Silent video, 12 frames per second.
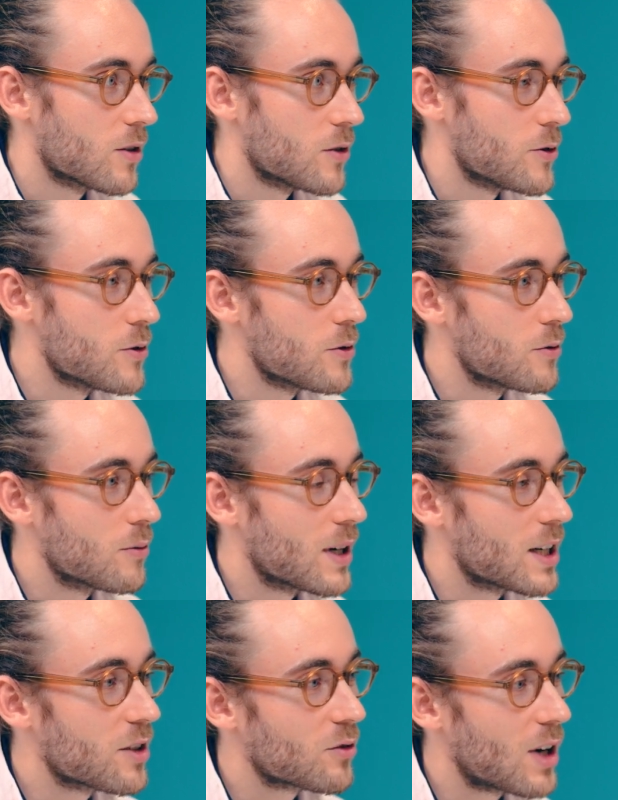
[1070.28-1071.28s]
You were
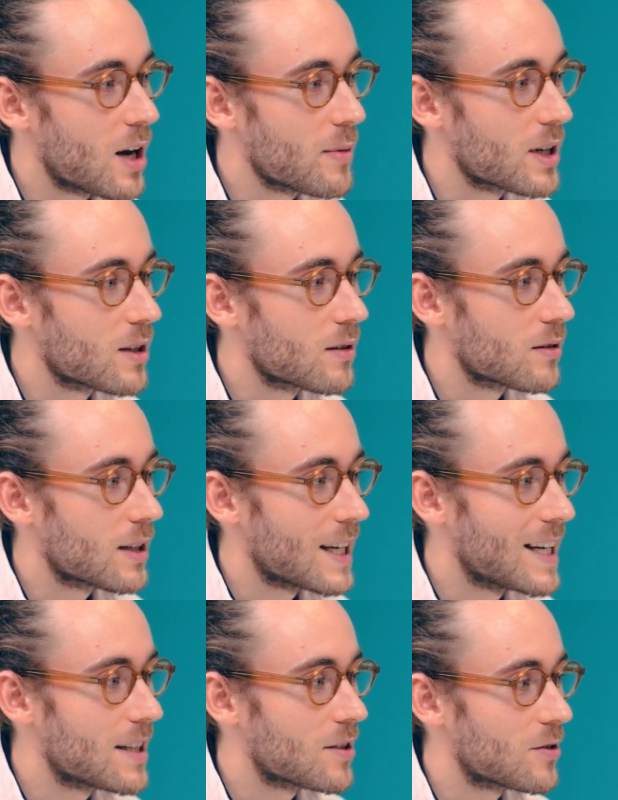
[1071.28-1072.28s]
describing
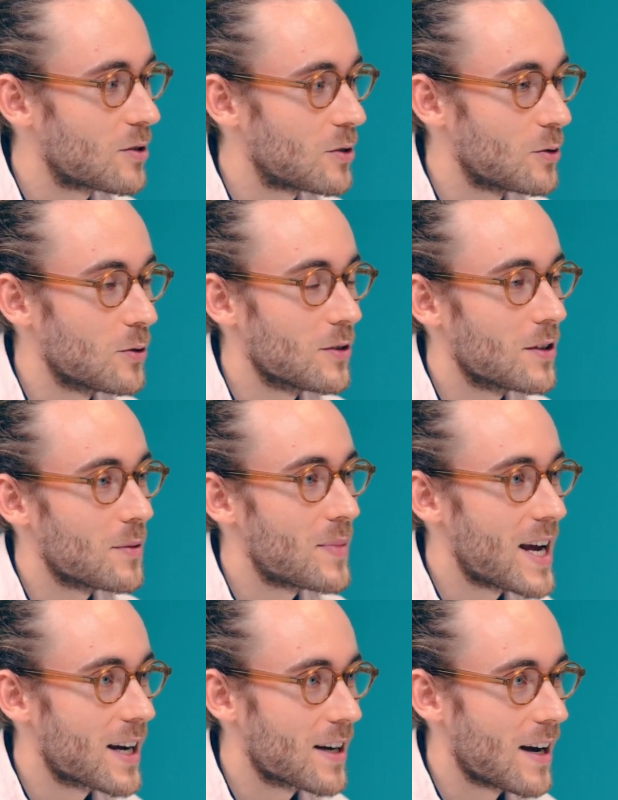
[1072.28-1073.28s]
it to the
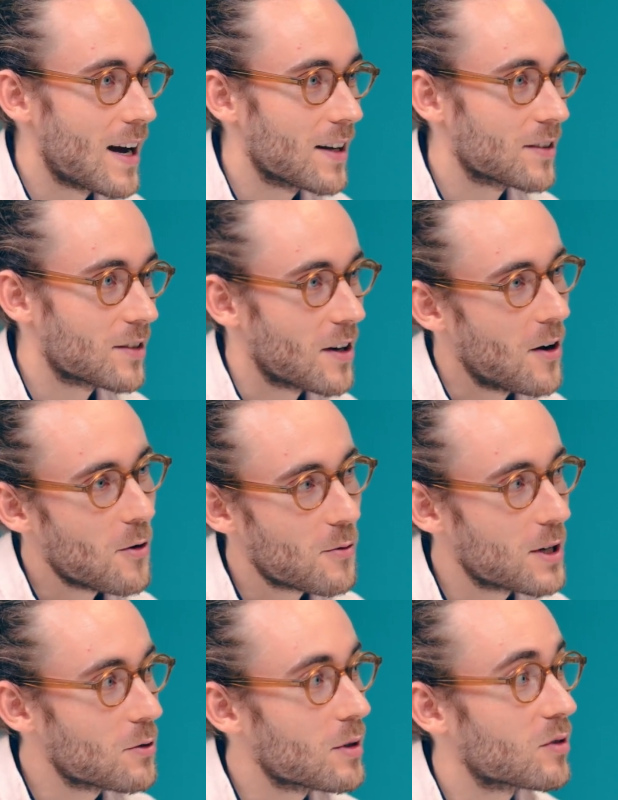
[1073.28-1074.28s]
bank as,
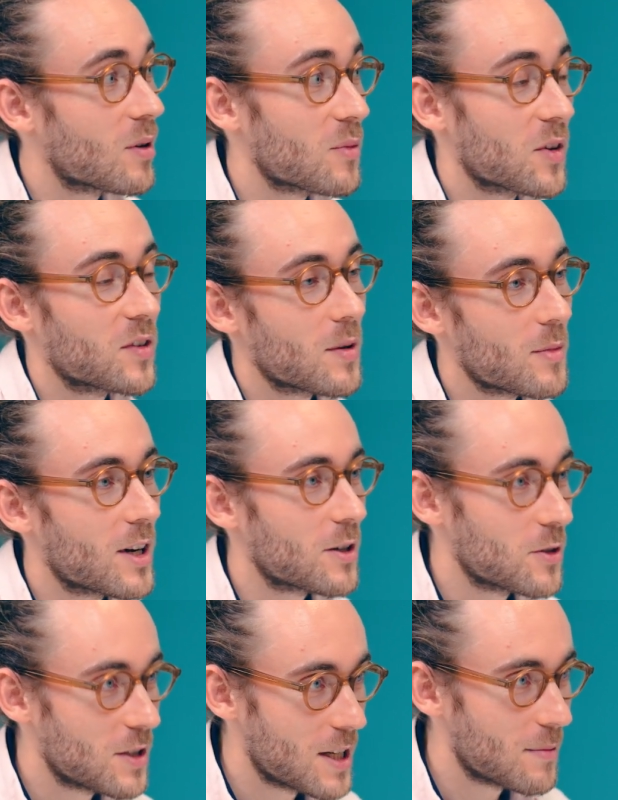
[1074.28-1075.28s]
we're doing something similar
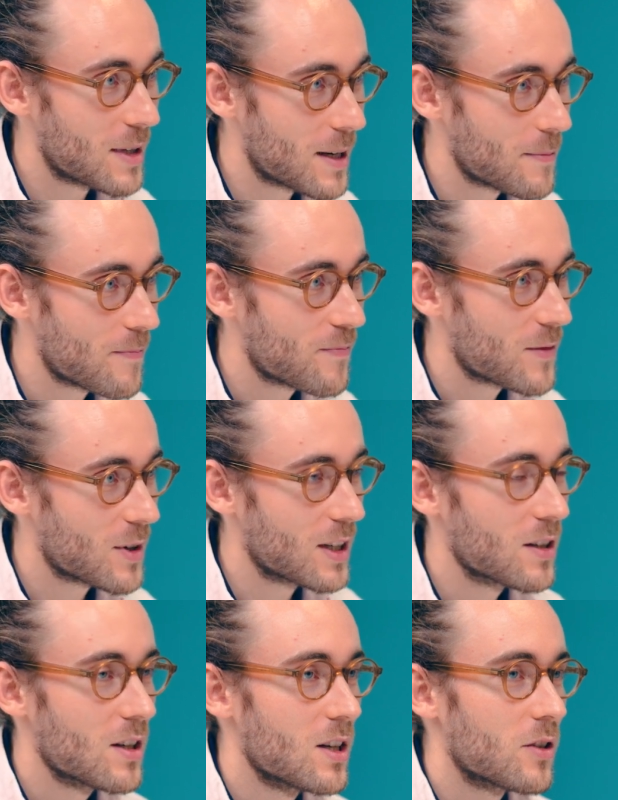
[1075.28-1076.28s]
to TeamLab,
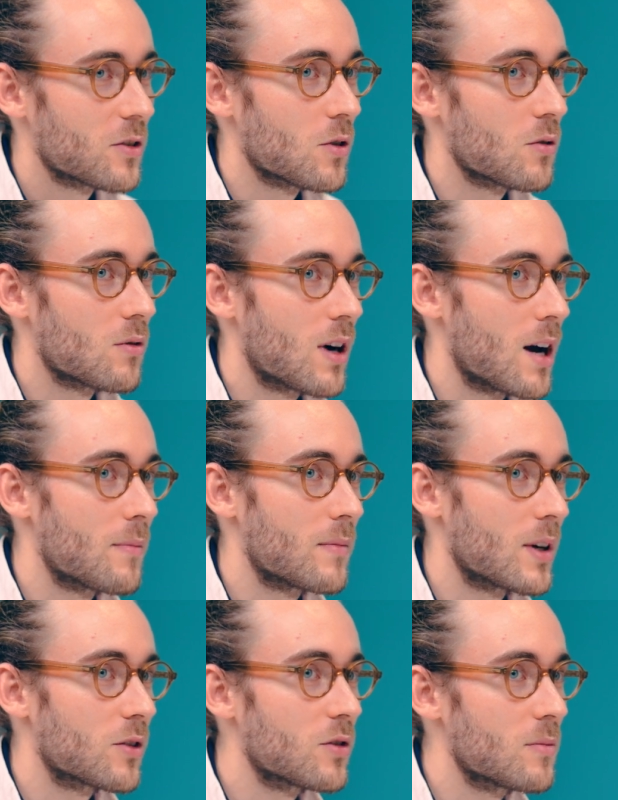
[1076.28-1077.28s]
right? So
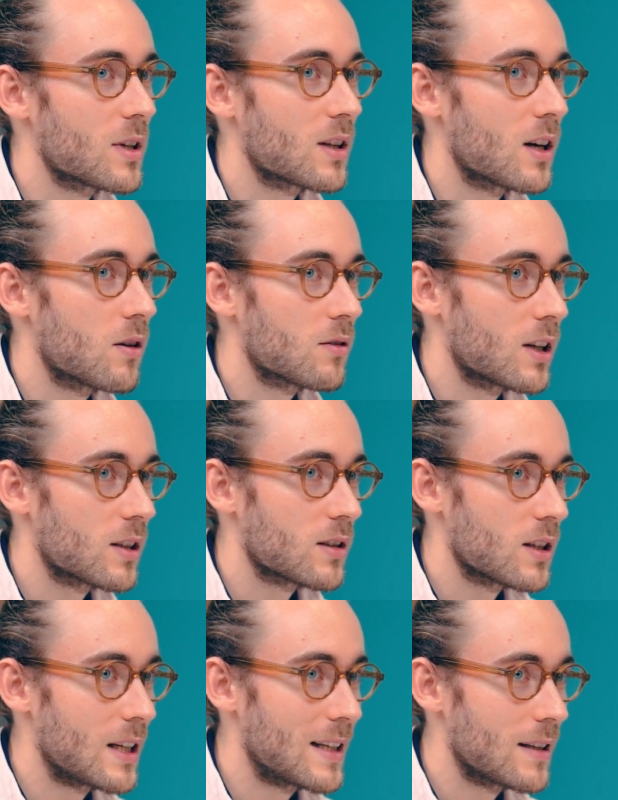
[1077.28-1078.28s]
I'm assuming now that
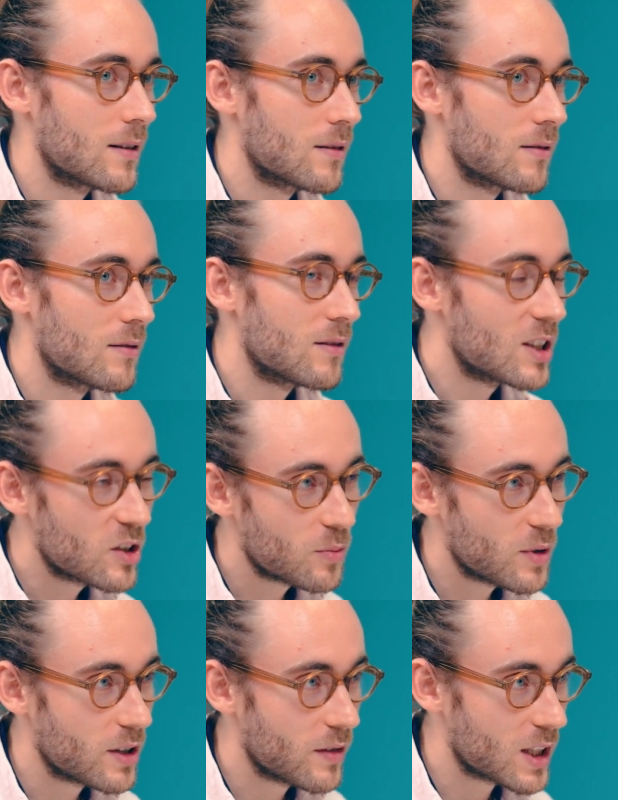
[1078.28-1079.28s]
in this
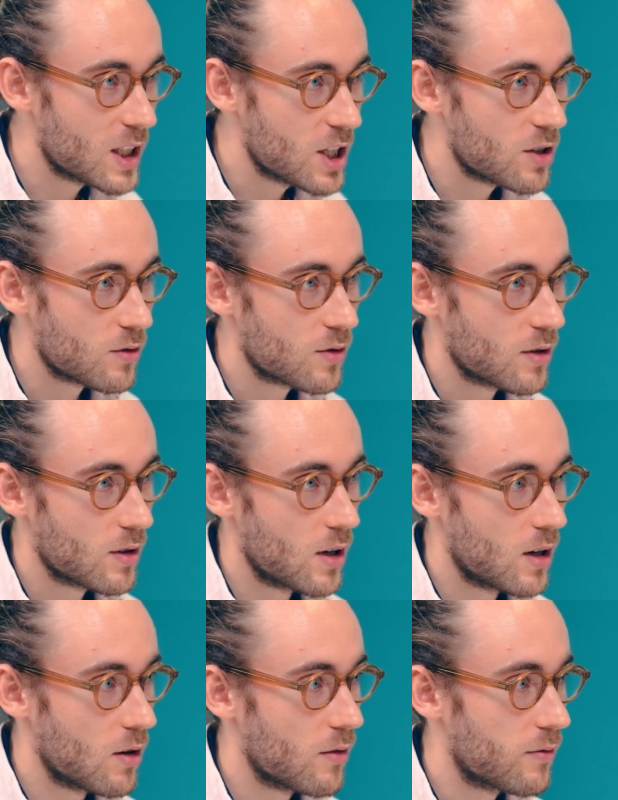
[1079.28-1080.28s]
specific niche
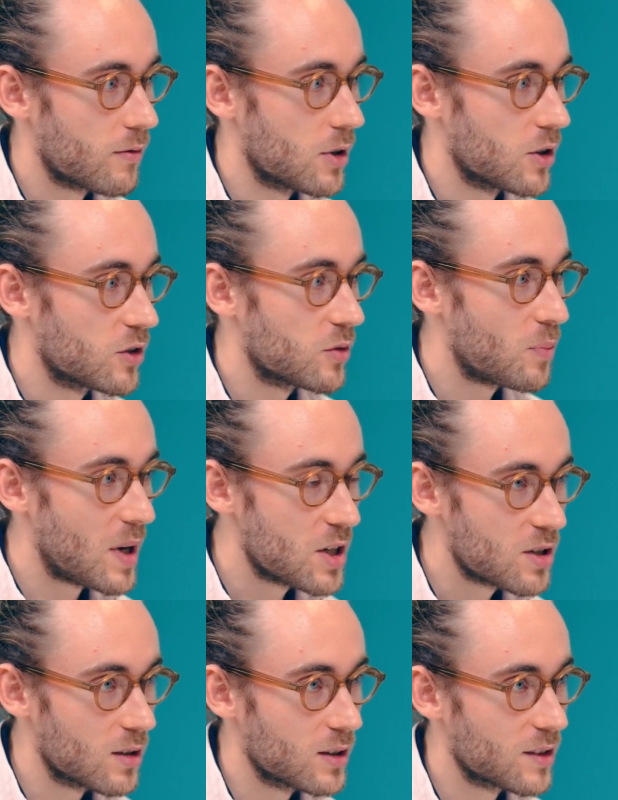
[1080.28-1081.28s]
of
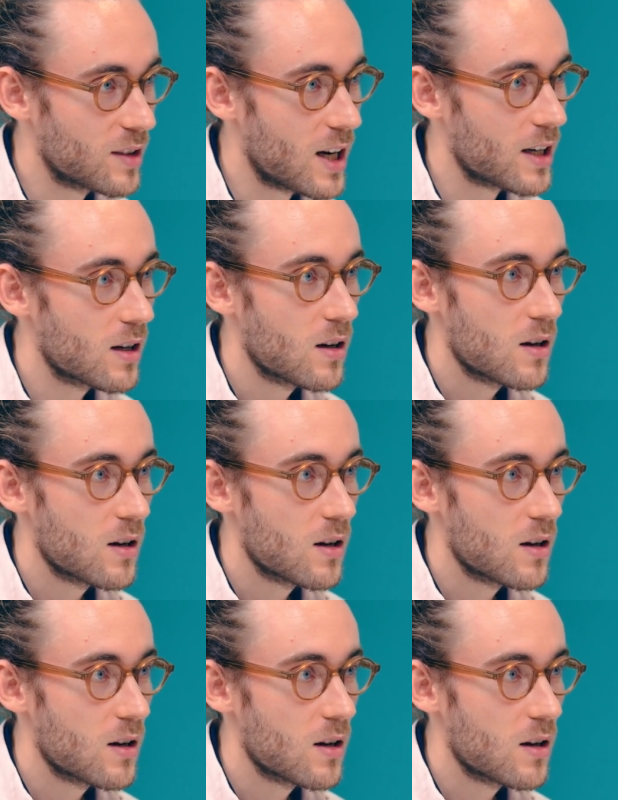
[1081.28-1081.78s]
spatial design,